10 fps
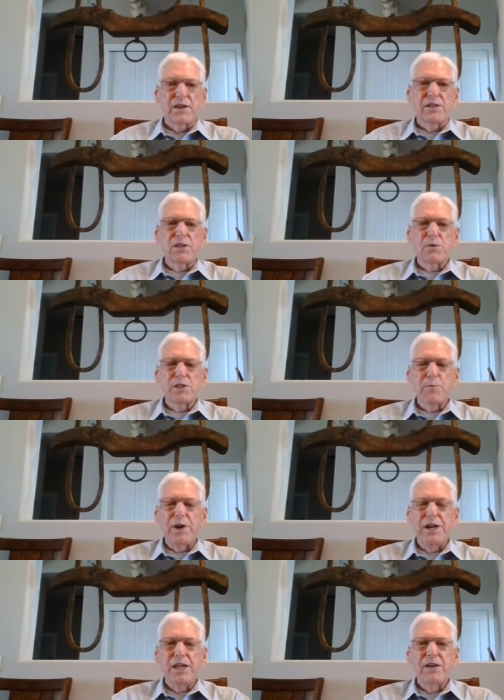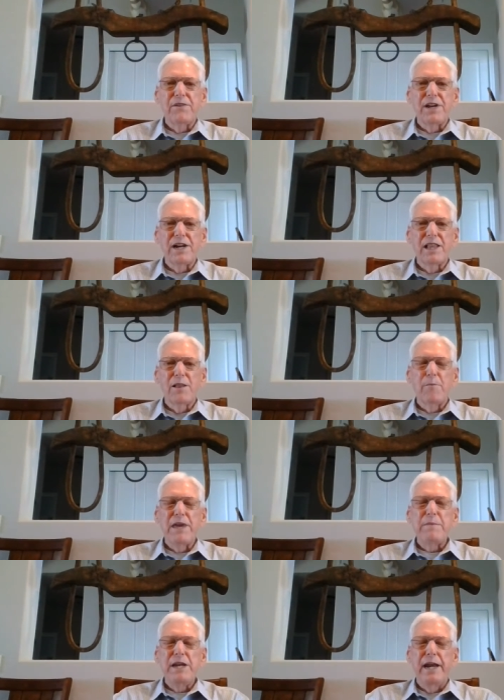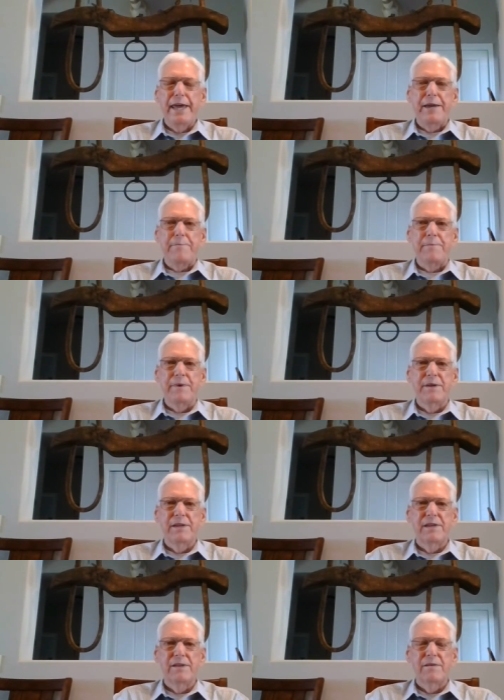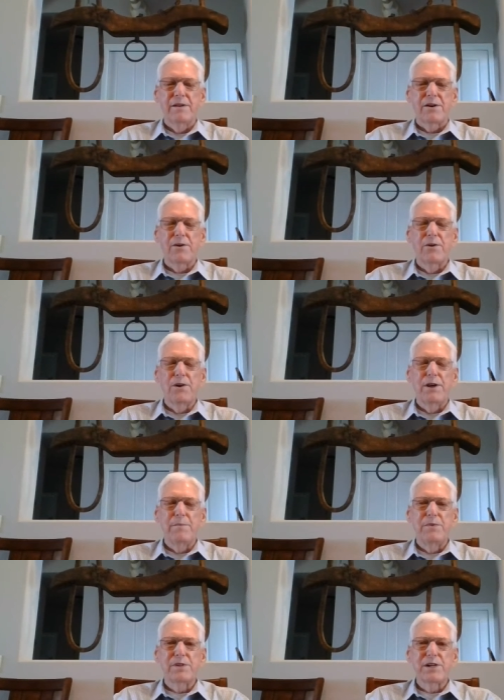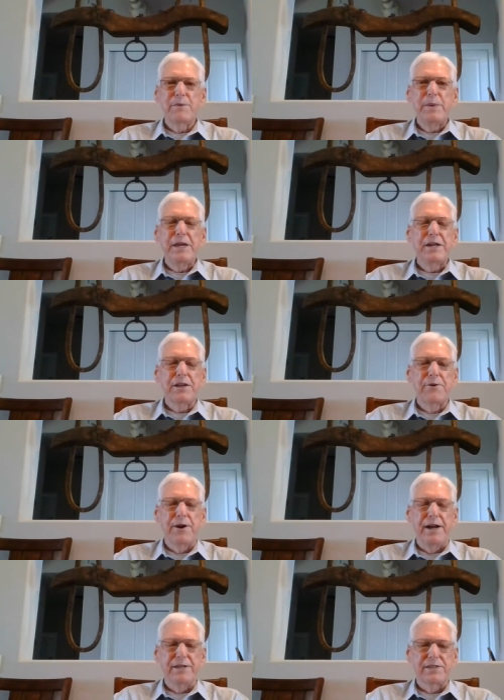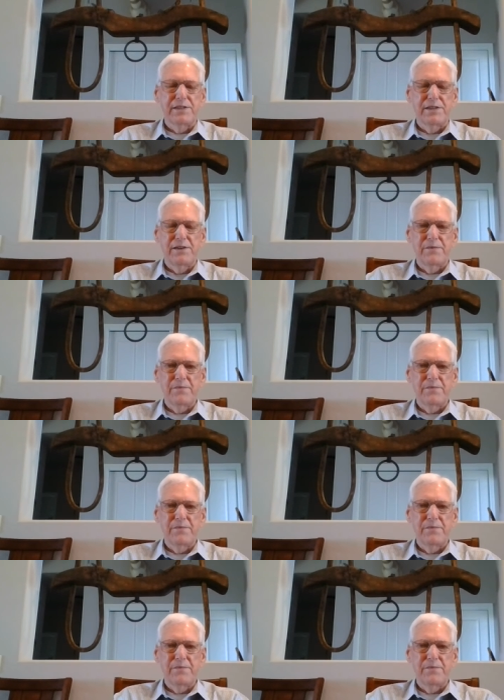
this was a painting of a little baby lamb curled up, sleeping in the grass,